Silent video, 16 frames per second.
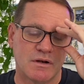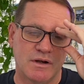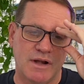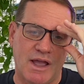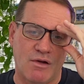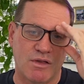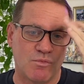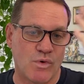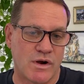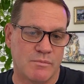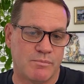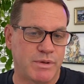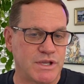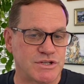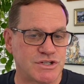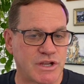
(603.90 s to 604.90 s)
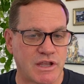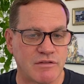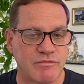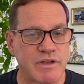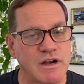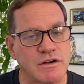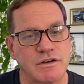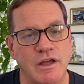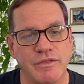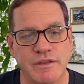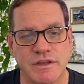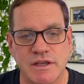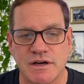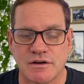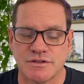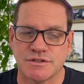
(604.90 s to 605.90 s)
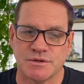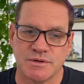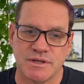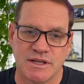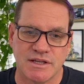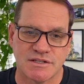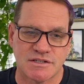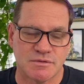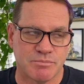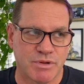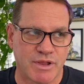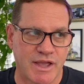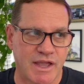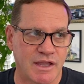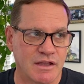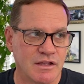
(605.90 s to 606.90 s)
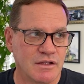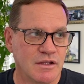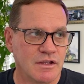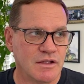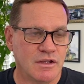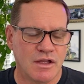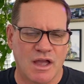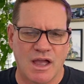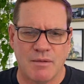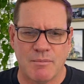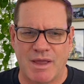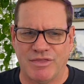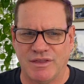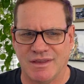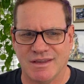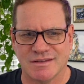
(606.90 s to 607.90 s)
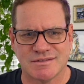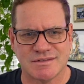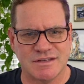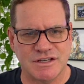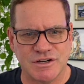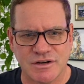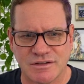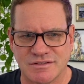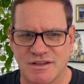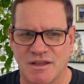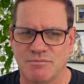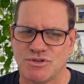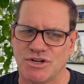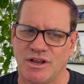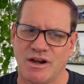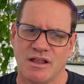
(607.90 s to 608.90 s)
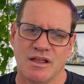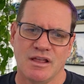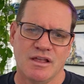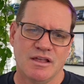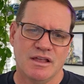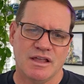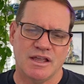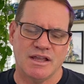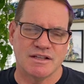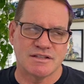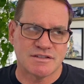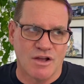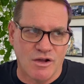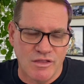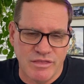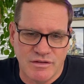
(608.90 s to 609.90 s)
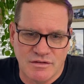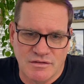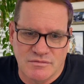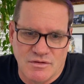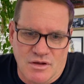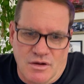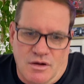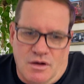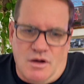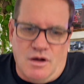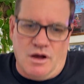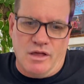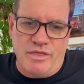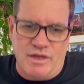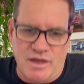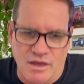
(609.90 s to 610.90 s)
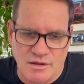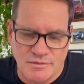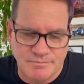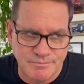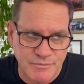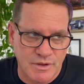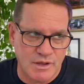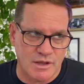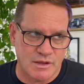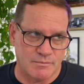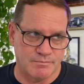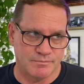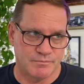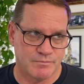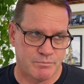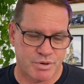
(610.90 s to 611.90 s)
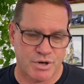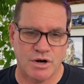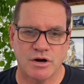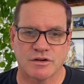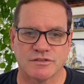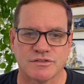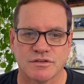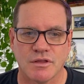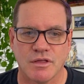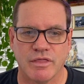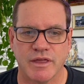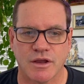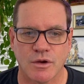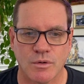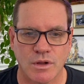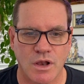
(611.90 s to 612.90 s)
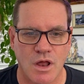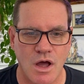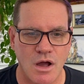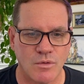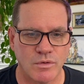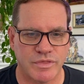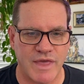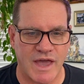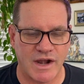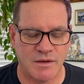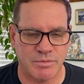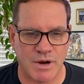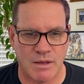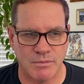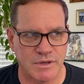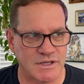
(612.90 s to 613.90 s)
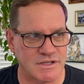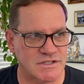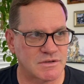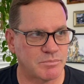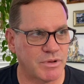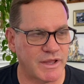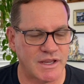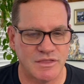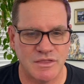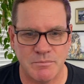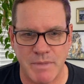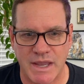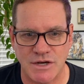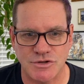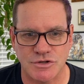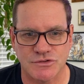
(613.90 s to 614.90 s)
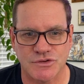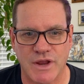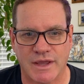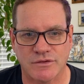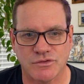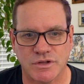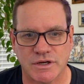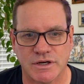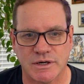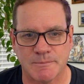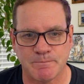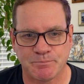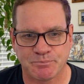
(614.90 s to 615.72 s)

now he won a PGA event on the year, so he gets to play. Um, I think he gets a year exemption. He gets all the all the um, perks that go along with that. He probably gets to play in the majors next year.